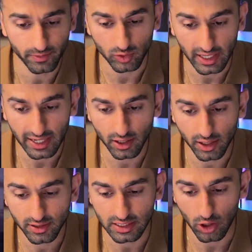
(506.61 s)
to get
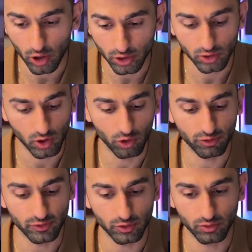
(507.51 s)
us the article
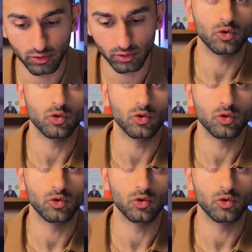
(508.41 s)
overview.